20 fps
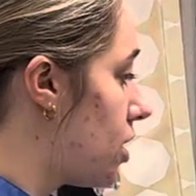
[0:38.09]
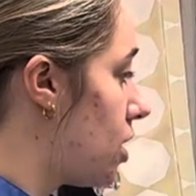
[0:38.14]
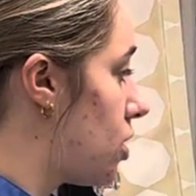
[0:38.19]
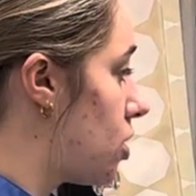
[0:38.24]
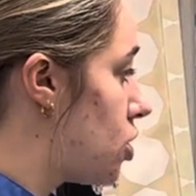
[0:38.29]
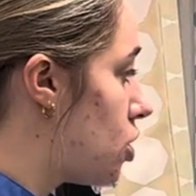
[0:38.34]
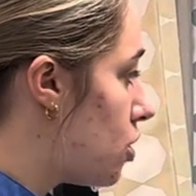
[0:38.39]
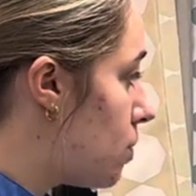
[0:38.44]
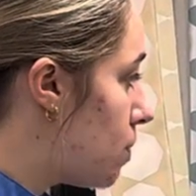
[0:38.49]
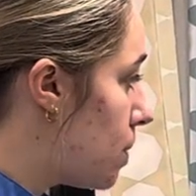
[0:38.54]
that the
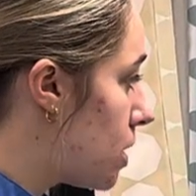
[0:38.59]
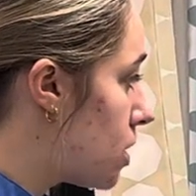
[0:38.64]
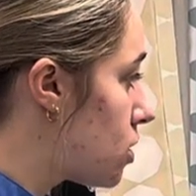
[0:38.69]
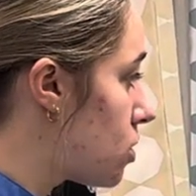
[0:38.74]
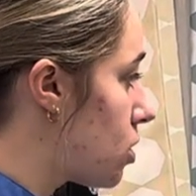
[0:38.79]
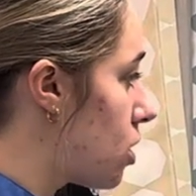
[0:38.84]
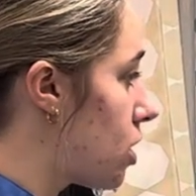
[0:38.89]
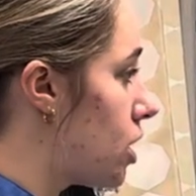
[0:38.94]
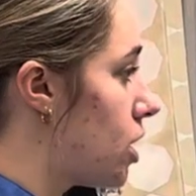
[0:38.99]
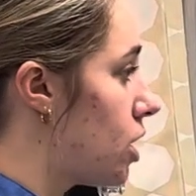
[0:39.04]
tubing's
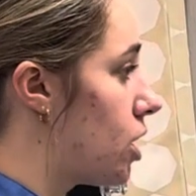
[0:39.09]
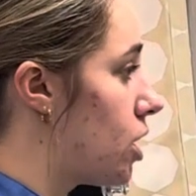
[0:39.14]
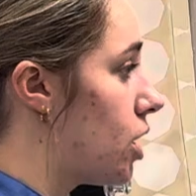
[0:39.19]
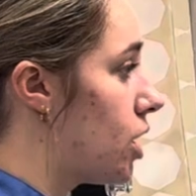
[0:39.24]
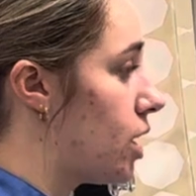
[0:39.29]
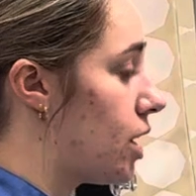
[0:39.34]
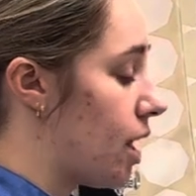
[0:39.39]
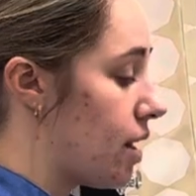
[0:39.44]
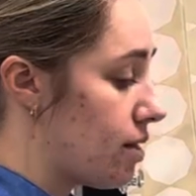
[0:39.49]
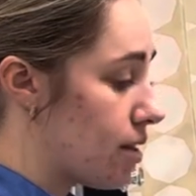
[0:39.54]
looking
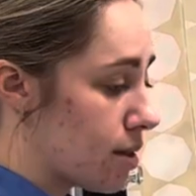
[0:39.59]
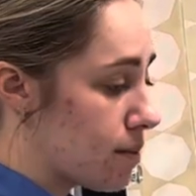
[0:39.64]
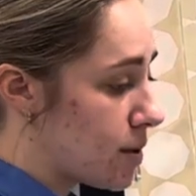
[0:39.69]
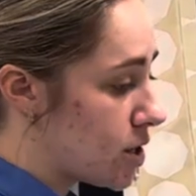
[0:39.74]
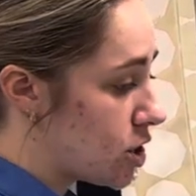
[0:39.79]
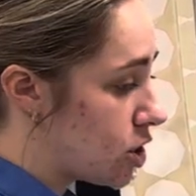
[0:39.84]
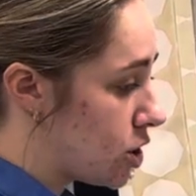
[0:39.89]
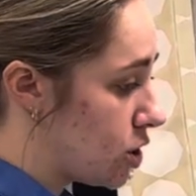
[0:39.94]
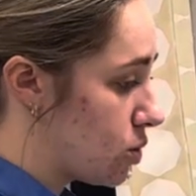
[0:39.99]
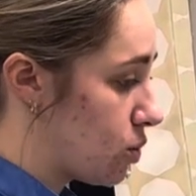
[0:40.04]
good, and that the
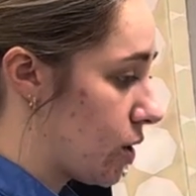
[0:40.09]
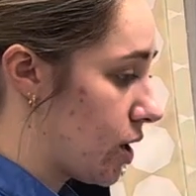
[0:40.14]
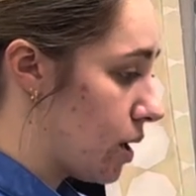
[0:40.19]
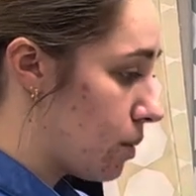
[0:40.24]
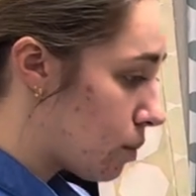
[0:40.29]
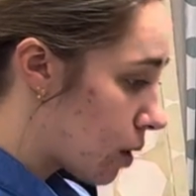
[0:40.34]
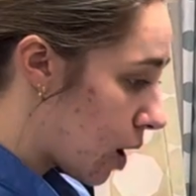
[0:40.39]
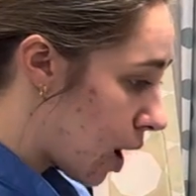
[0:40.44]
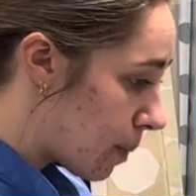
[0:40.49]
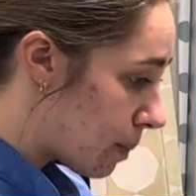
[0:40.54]
machine's
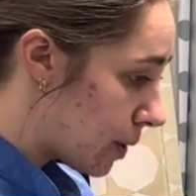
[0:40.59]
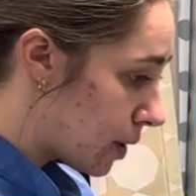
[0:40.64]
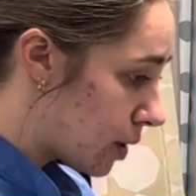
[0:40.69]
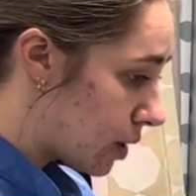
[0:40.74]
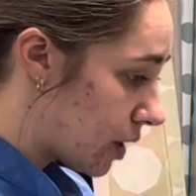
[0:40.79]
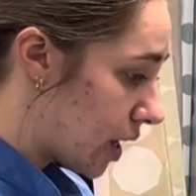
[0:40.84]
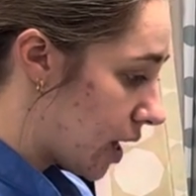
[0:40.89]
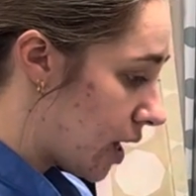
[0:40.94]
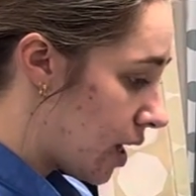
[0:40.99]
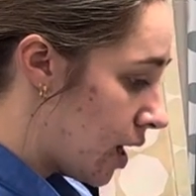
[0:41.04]
working
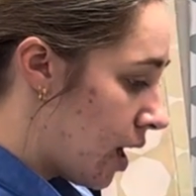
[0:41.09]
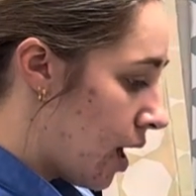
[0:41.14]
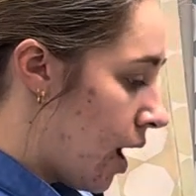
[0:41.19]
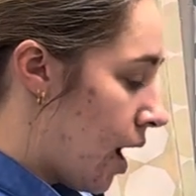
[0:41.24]
properly.